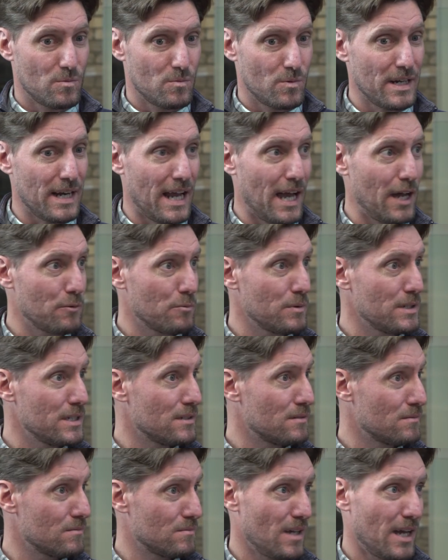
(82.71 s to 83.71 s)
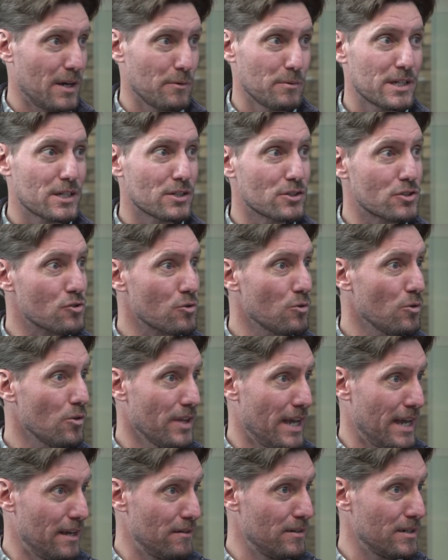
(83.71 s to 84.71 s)
right, how do we control
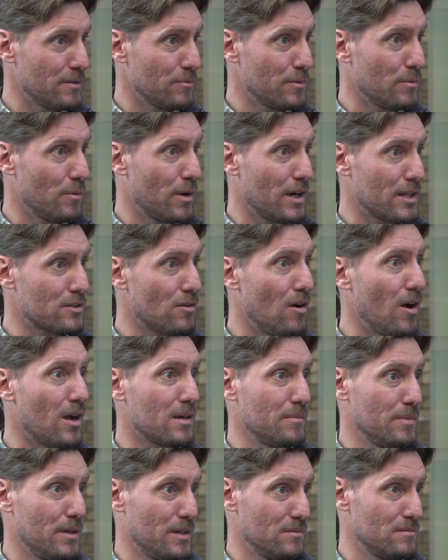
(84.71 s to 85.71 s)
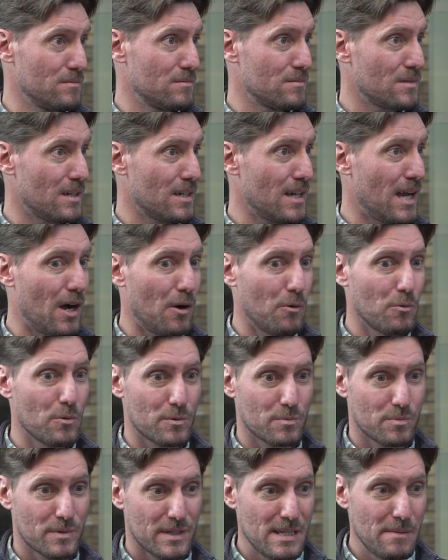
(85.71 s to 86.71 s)
that, right? We want to talk about how
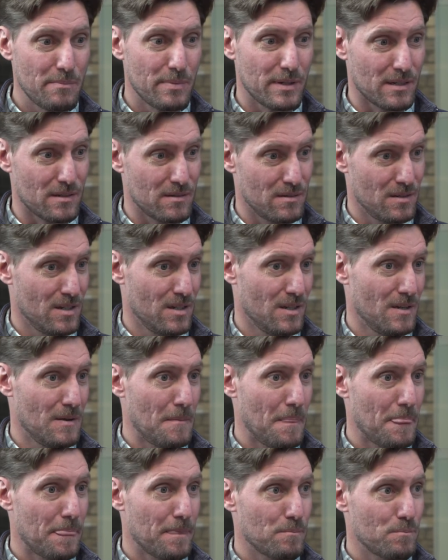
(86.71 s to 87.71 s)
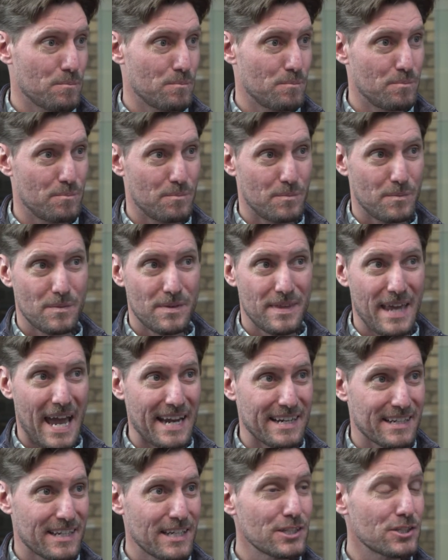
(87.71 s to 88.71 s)
we're keeping
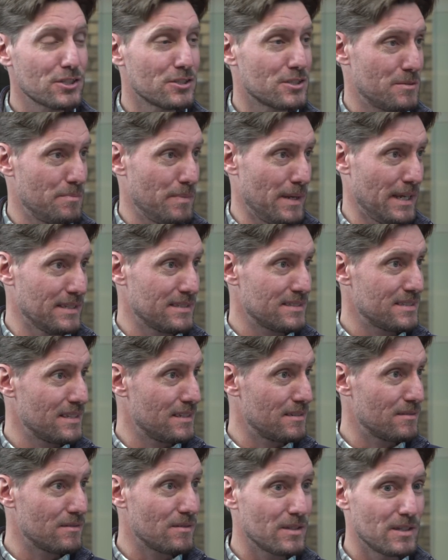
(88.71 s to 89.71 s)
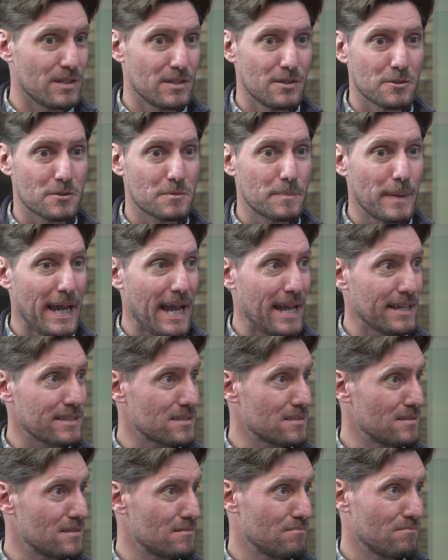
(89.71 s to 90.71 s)
that kitchen space that in years
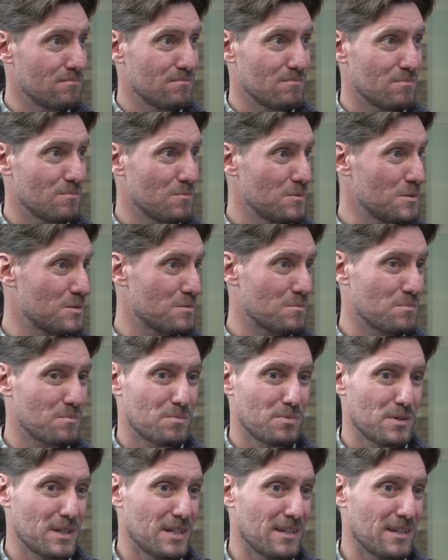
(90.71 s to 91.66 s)
past was pretty